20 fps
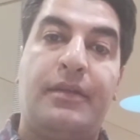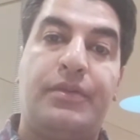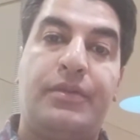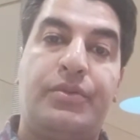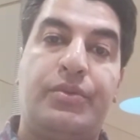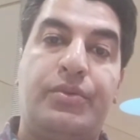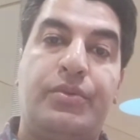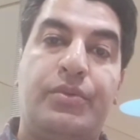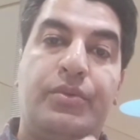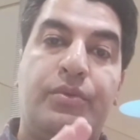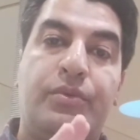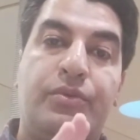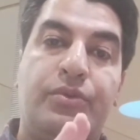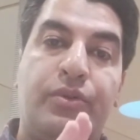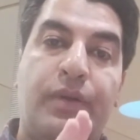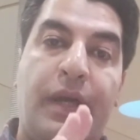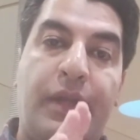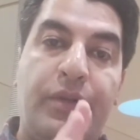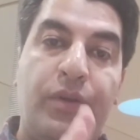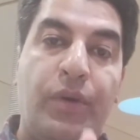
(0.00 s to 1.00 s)
to, to
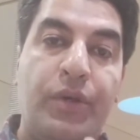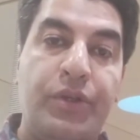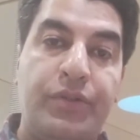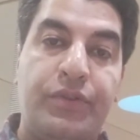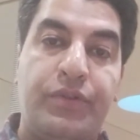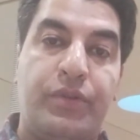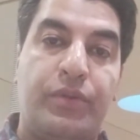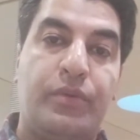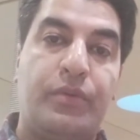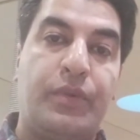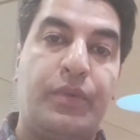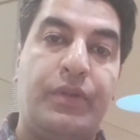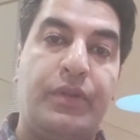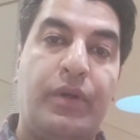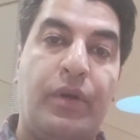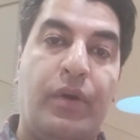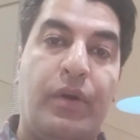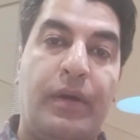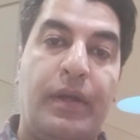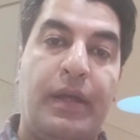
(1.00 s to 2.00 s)
anoint you with
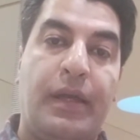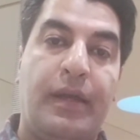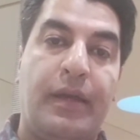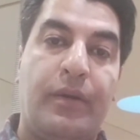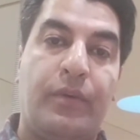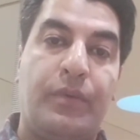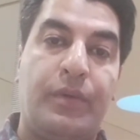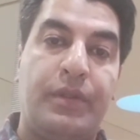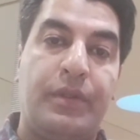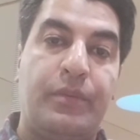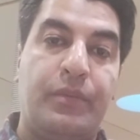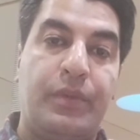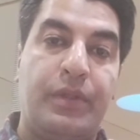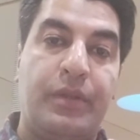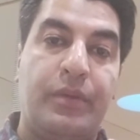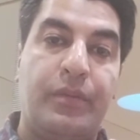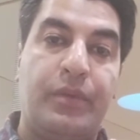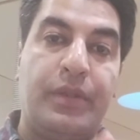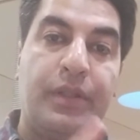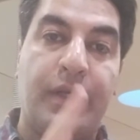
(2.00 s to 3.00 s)
the, uh, with,
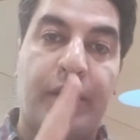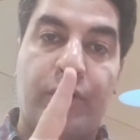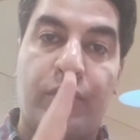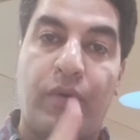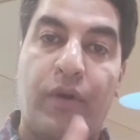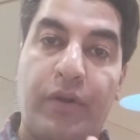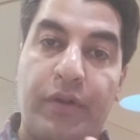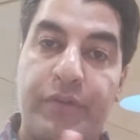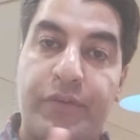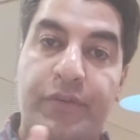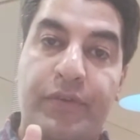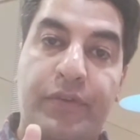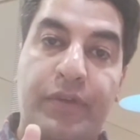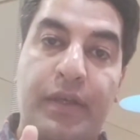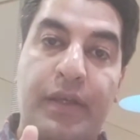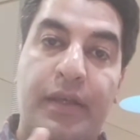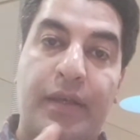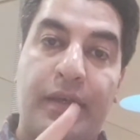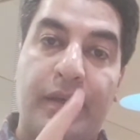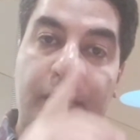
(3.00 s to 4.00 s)
with, with, the cross
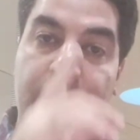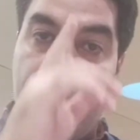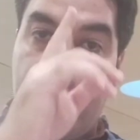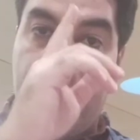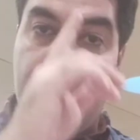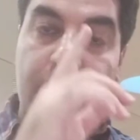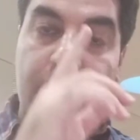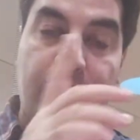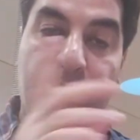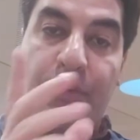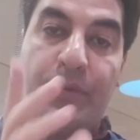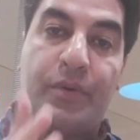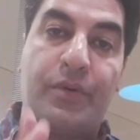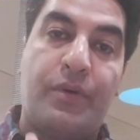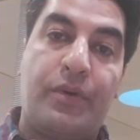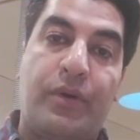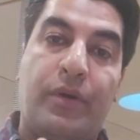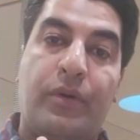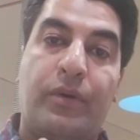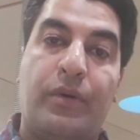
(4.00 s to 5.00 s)
uh,
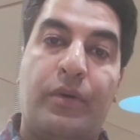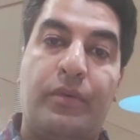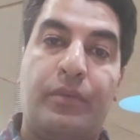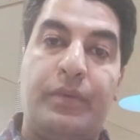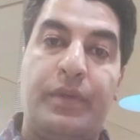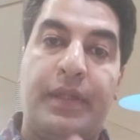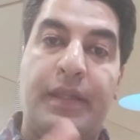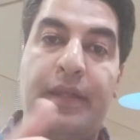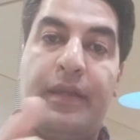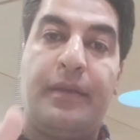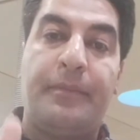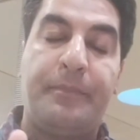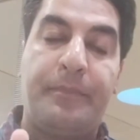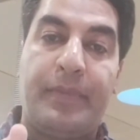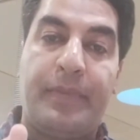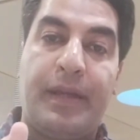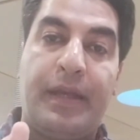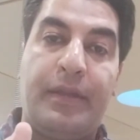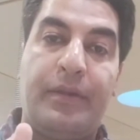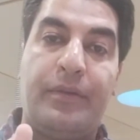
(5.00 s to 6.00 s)
or, or with the
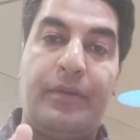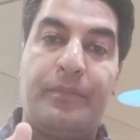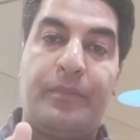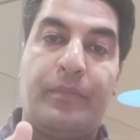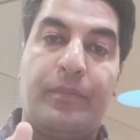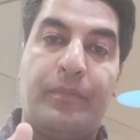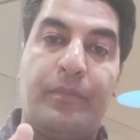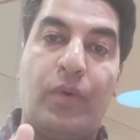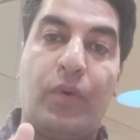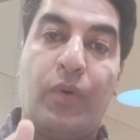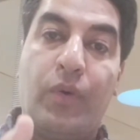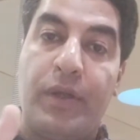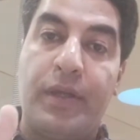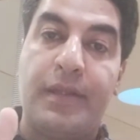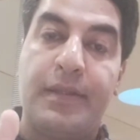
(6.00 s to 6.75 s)
um, oil.